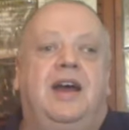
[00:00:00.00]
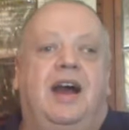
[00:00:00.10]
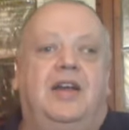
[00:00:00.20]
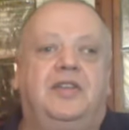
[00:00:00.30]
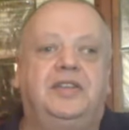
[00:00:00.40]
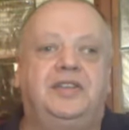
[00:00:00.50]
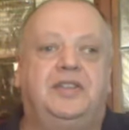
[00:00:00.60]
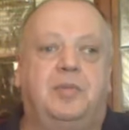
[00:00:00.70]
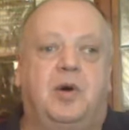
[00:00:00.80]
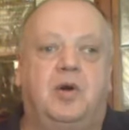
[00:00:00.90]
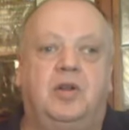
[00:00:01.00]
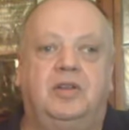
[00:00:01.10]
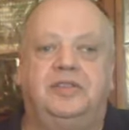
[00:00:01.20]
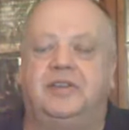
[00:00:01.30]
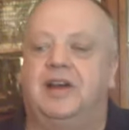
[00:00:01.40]
And this is The
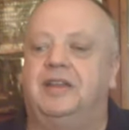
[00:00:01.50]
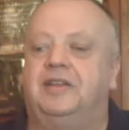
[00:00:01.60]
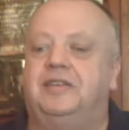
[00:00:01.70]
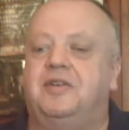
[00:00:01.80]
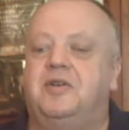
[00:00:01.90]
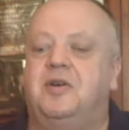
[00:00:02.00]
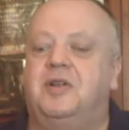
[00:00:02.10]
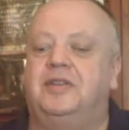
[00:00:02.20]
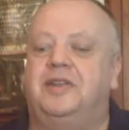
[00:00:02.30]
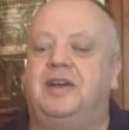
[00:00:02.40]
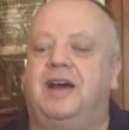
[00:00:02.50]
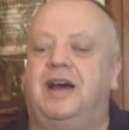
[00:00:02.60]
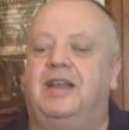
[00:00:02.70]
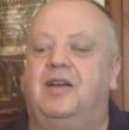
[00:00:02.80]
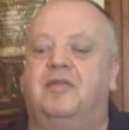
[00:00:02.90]
Balls, and it's called
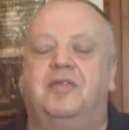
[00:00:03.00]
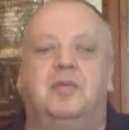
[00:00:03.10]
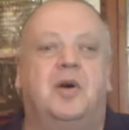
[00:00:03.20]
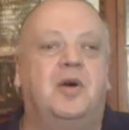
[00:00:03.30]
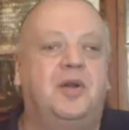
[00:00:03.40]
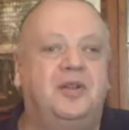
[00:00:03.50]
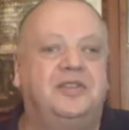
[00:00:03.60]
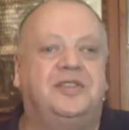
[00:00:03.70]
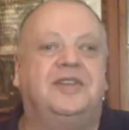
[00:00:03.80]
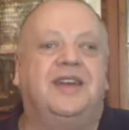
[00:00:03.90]
I Love The Balls.